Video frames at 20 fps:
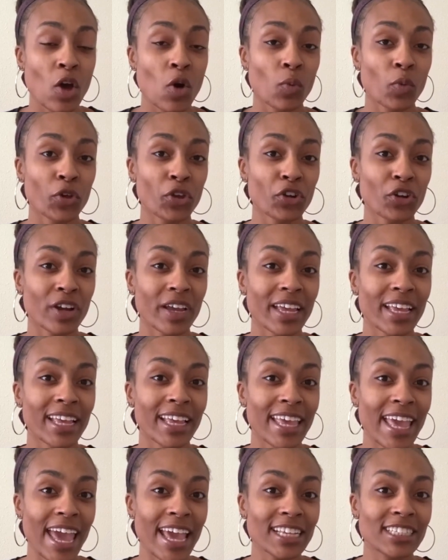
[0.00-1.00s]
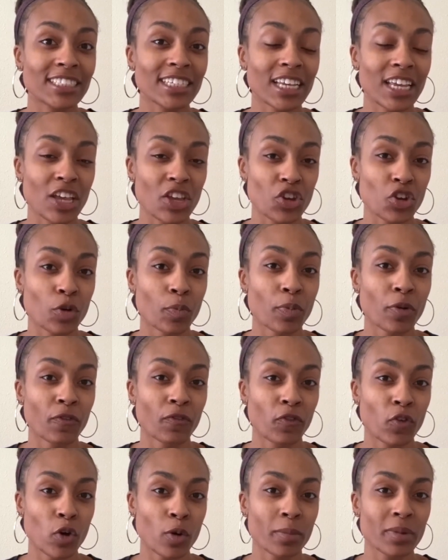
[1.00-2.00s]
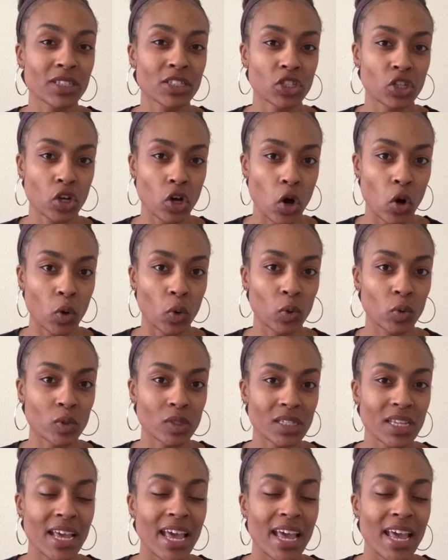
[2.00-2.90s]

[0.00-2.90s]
when you're engaging in your performance goals.